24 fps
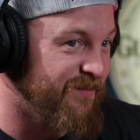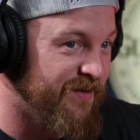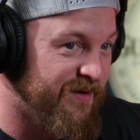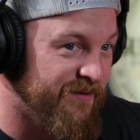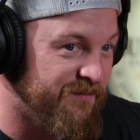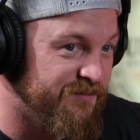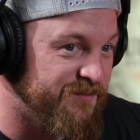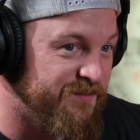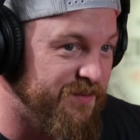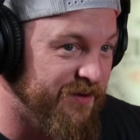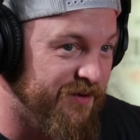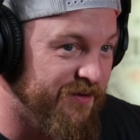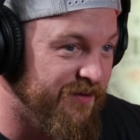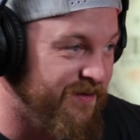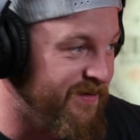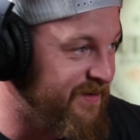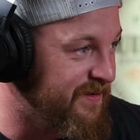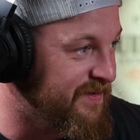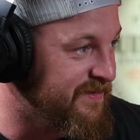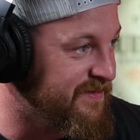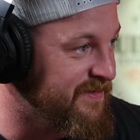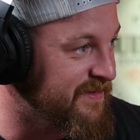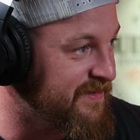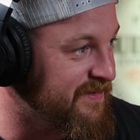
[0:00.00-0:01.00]
Adams beer
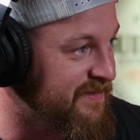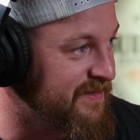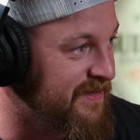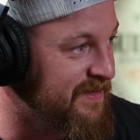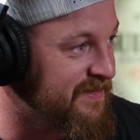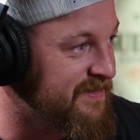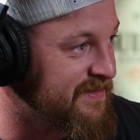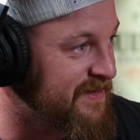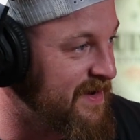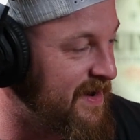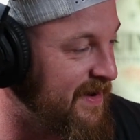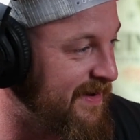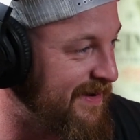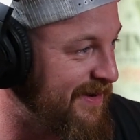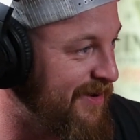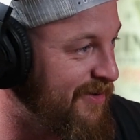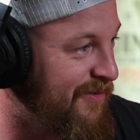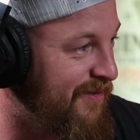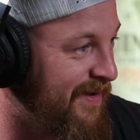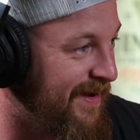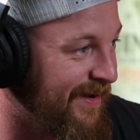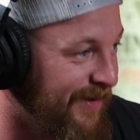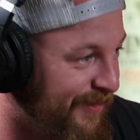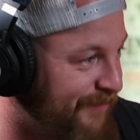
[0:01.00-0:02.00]
is in Cincinnati,
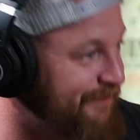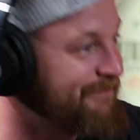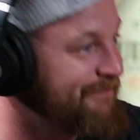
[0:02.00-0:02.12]
Ohio.